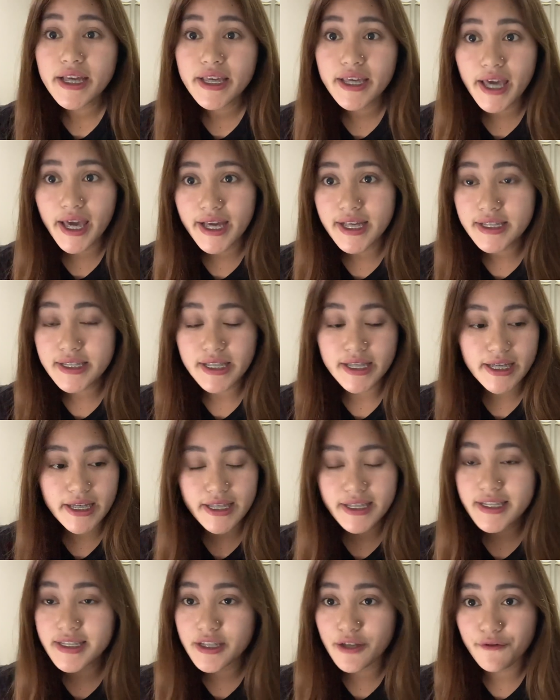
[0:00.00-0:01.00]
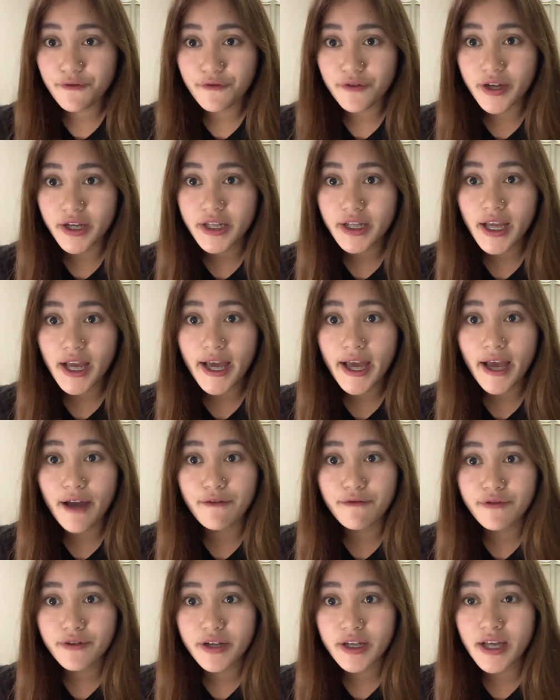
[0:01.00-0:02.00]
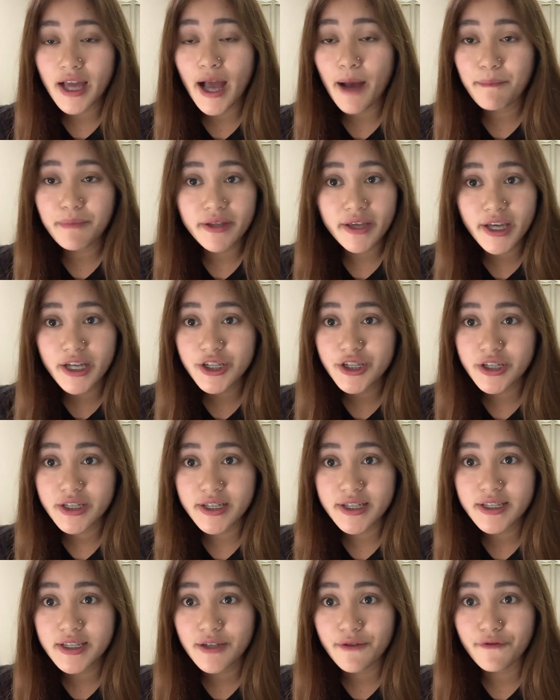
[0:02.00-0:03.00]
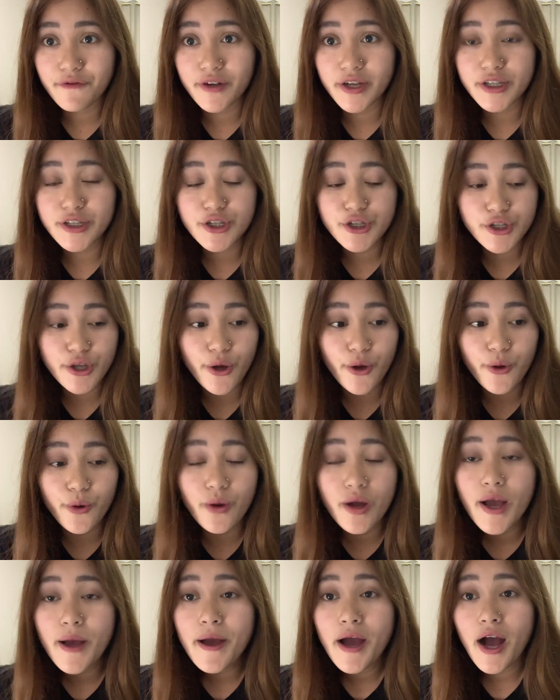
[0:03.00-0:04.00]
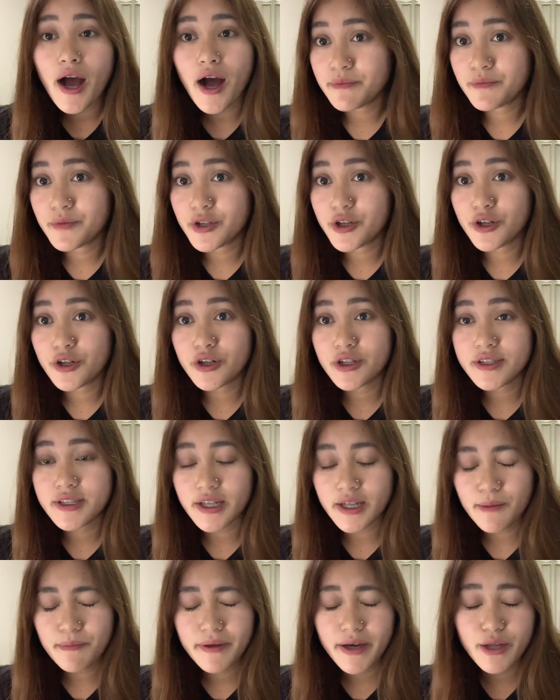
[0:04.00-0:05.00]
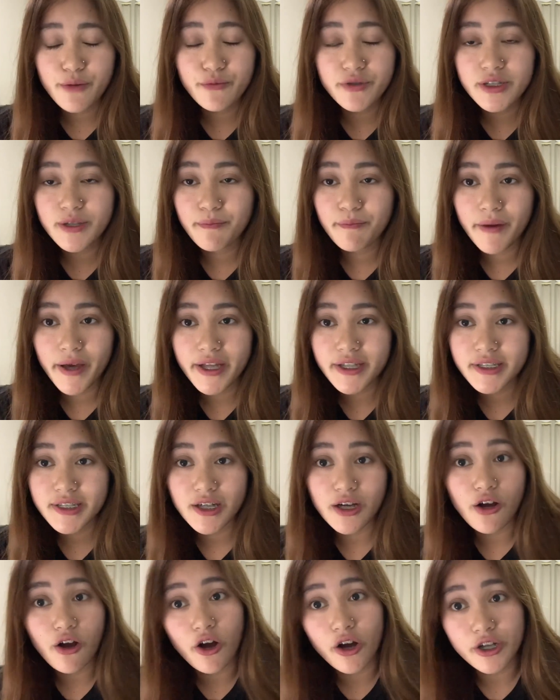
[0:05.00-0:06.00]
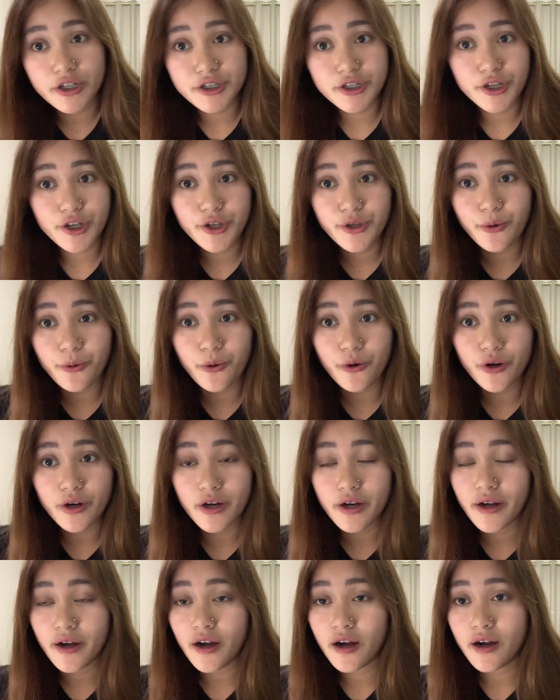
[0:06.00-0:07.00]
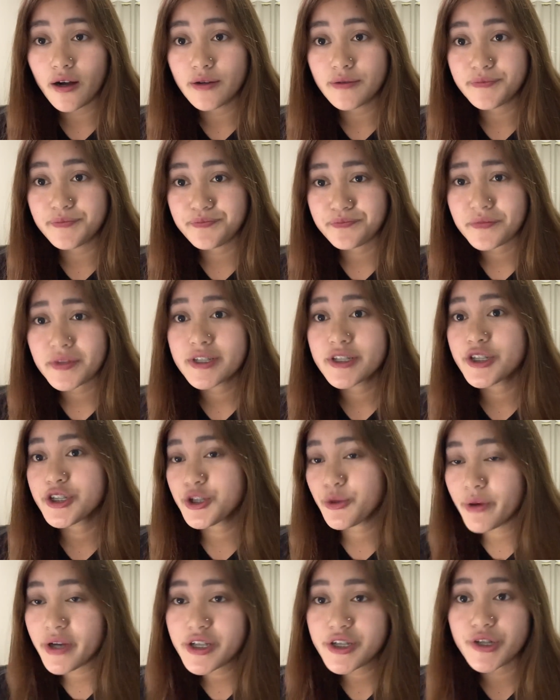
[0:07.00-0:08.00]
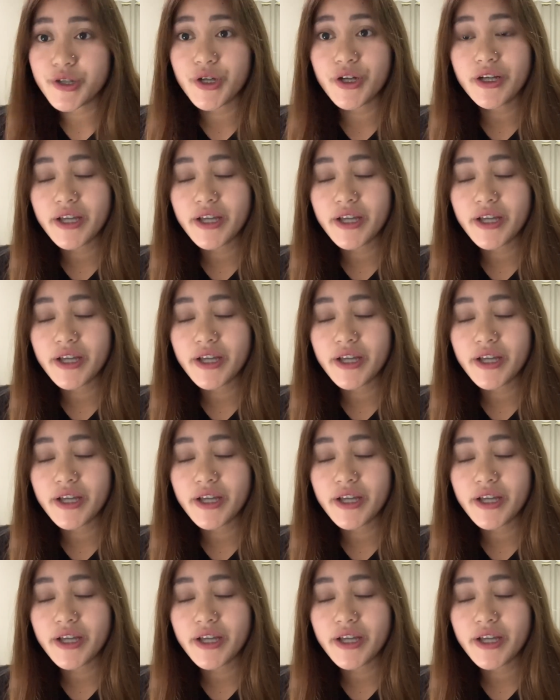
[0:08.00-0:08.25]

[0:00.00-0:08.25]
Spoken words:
case is different, every application is different, so your study plan would depend on your situation or